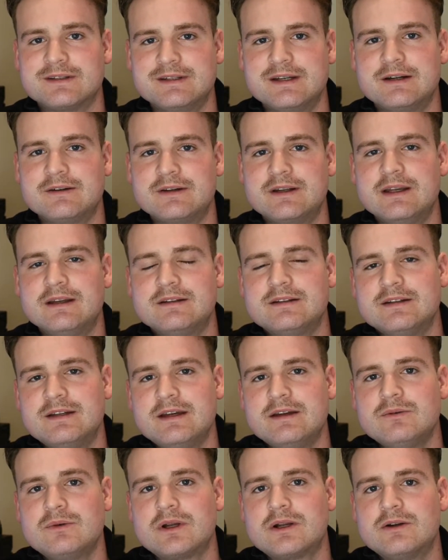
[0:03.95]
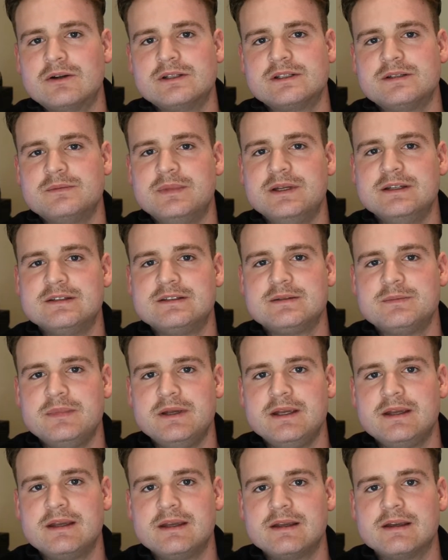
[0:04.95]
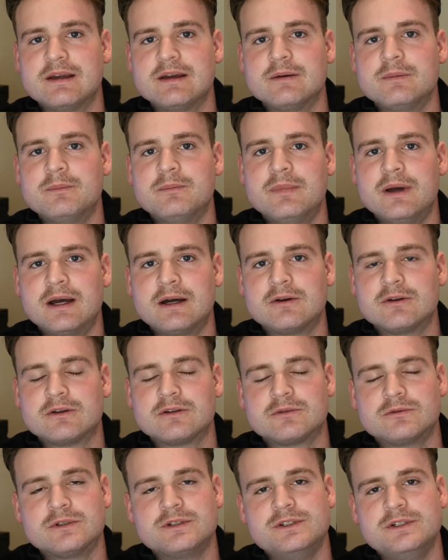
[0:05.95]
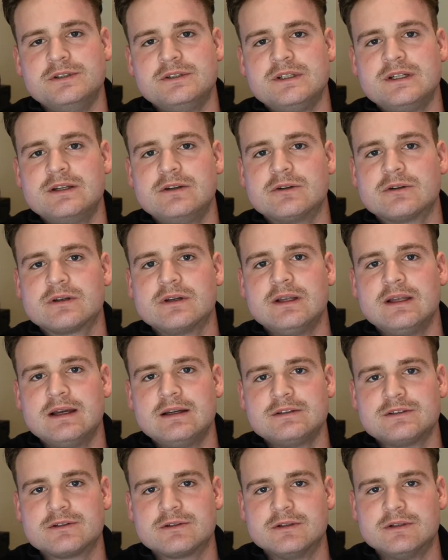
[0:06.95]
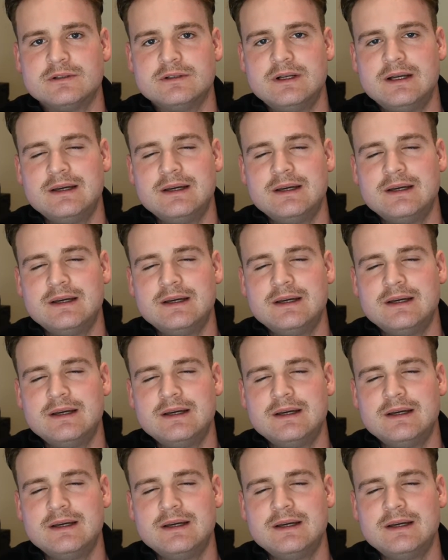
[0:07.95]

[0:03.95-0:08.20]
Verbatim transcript: Downey and today we're going to be speaking about reducing your cholesterol.